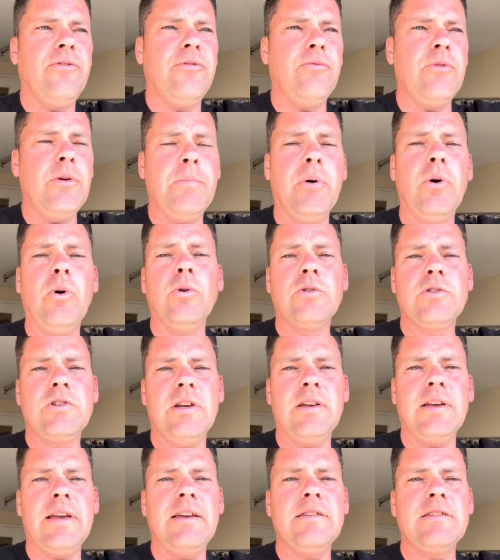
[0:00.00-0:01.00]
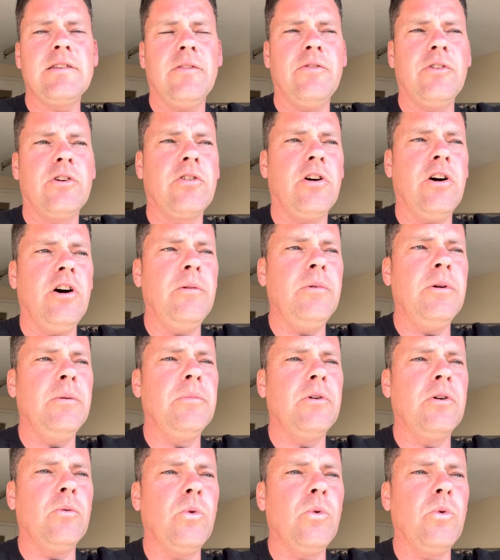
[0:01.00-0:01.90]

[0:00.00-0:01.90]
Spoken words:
report it, get yourself a crime number,